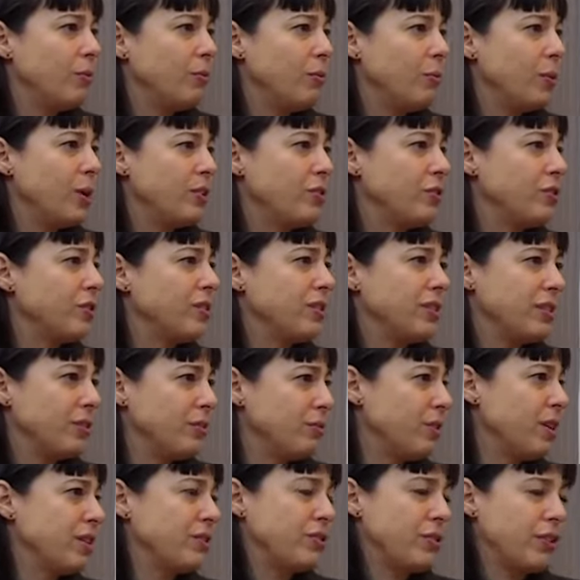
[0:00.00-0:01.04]
waitress in
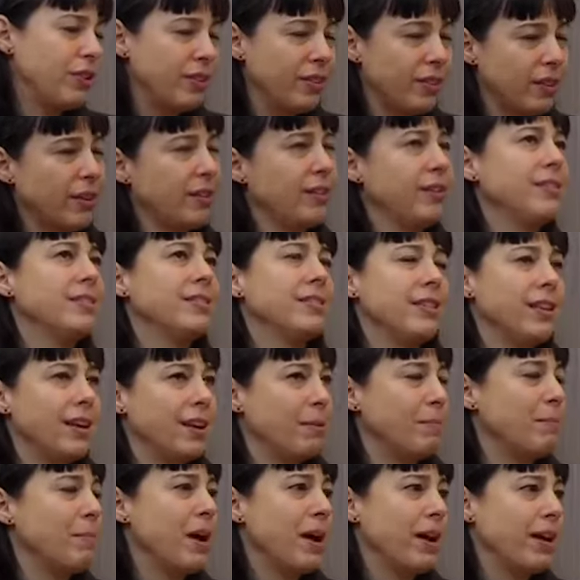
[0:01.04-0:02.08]
the restaurant that is
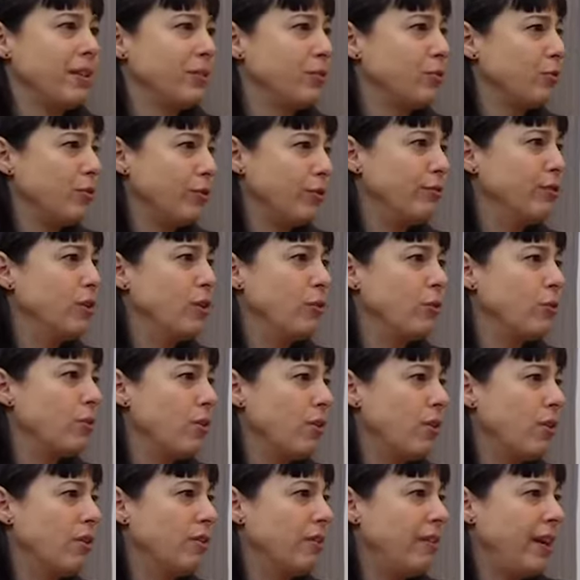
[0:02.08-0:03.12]
like my sort of
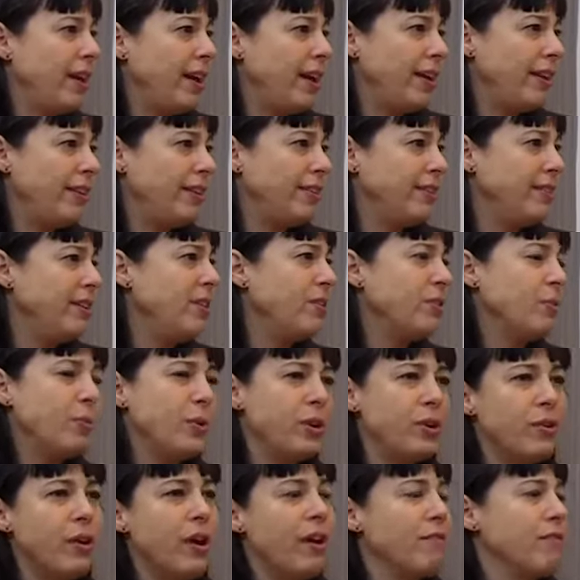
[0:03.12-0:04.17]
local, and, you know,
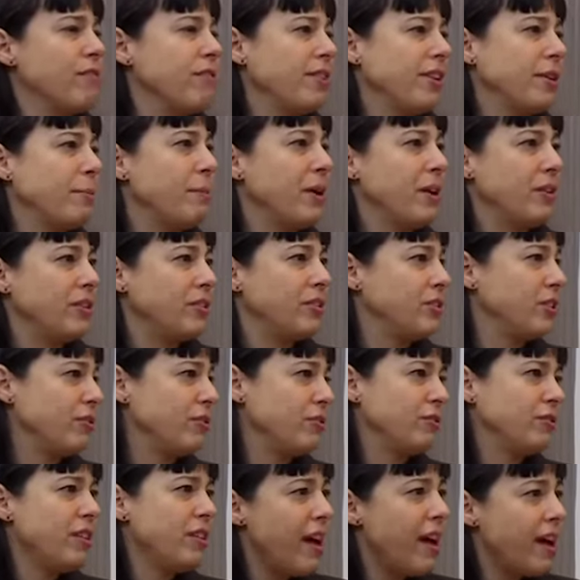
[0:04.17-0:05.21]
we know everything about each
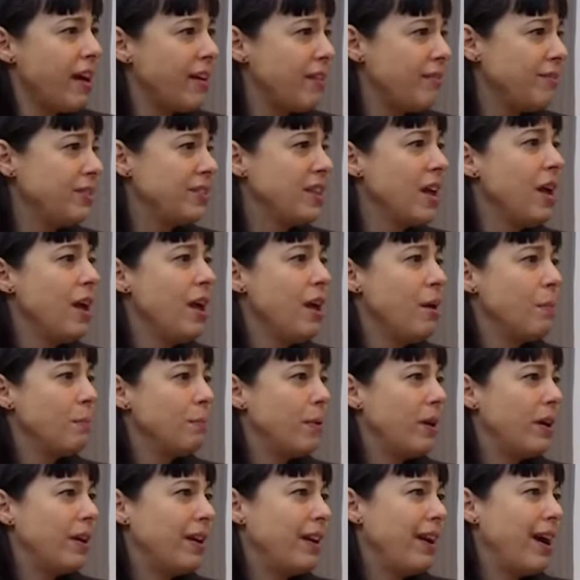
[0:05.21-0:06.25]
other's lives,
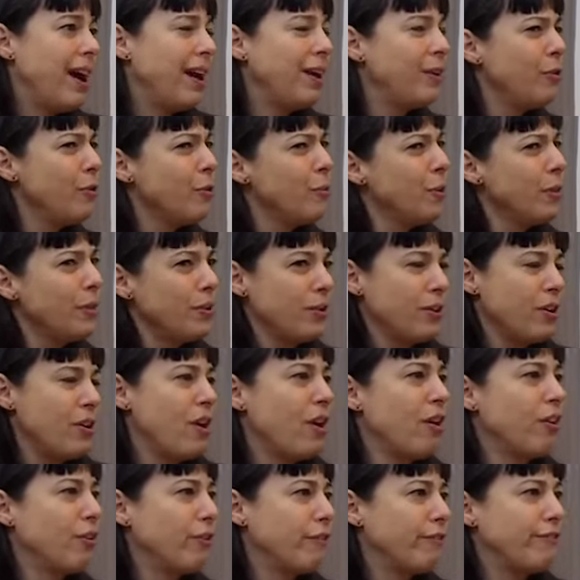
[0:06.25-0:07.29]
but I don't know whether to
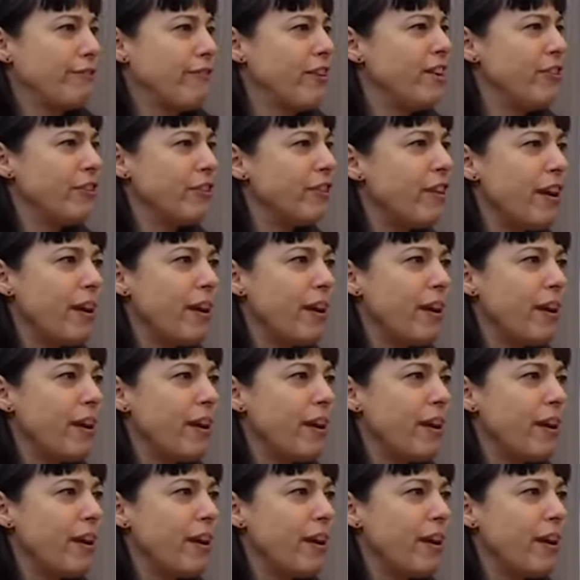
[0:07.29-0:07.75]
call her a friend or